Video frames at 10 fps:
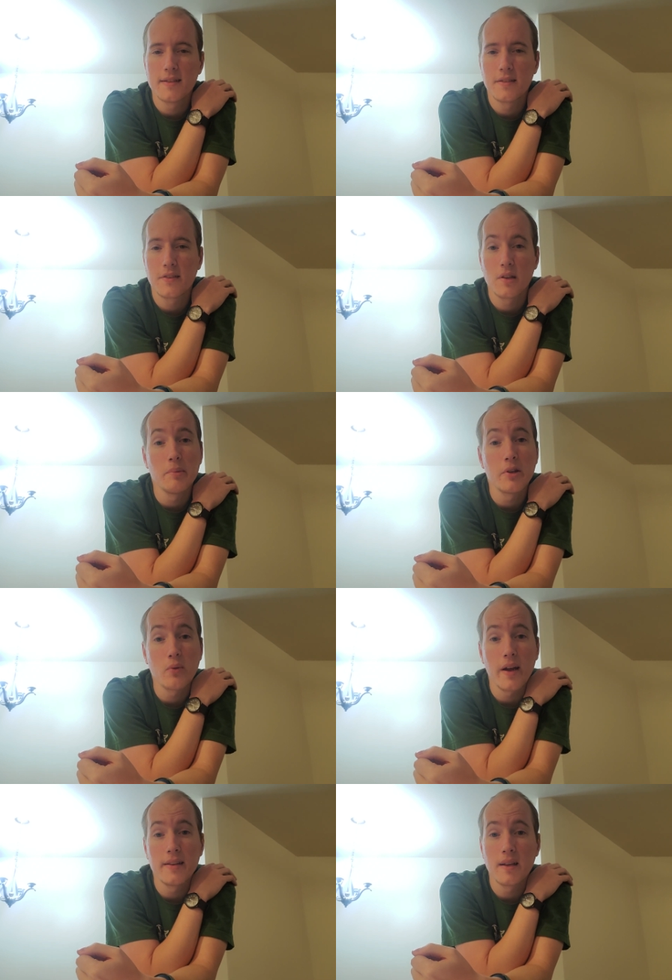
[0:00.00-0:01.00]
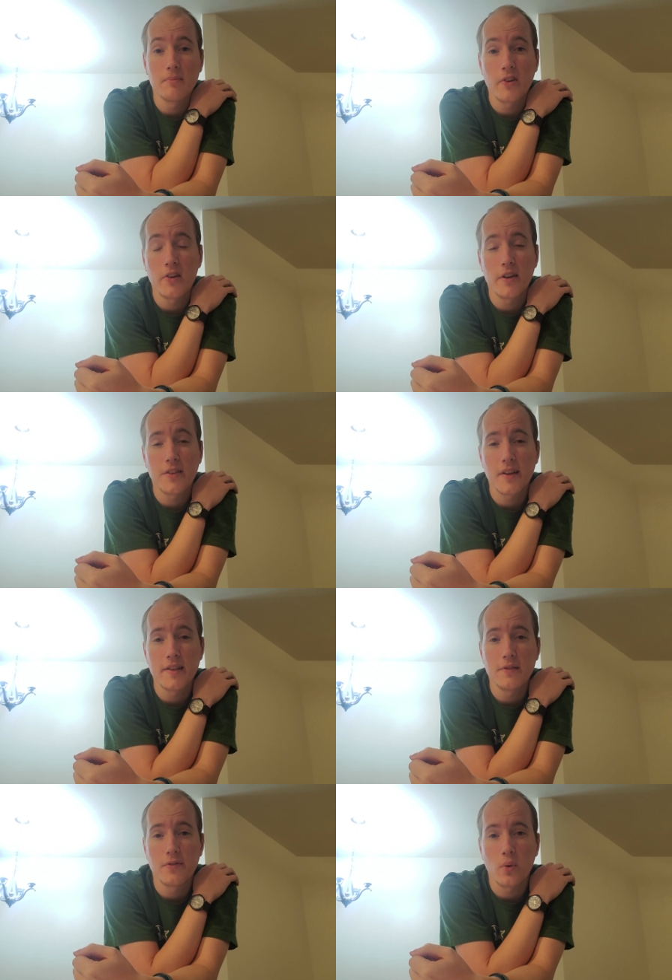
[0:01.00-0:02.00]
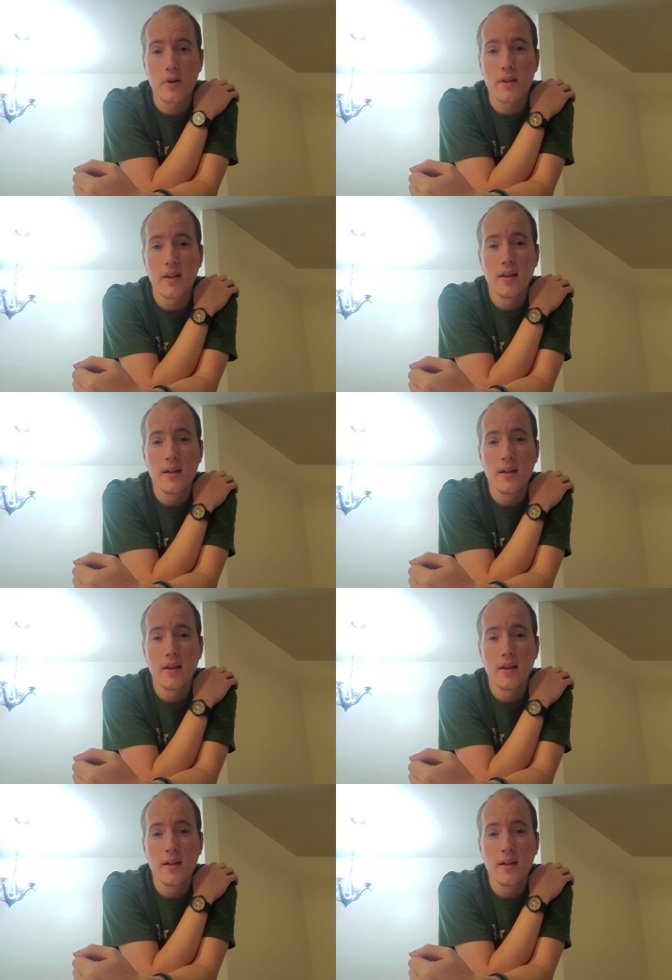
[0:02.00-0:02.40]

and it's going to be great, and I'm very excited for it.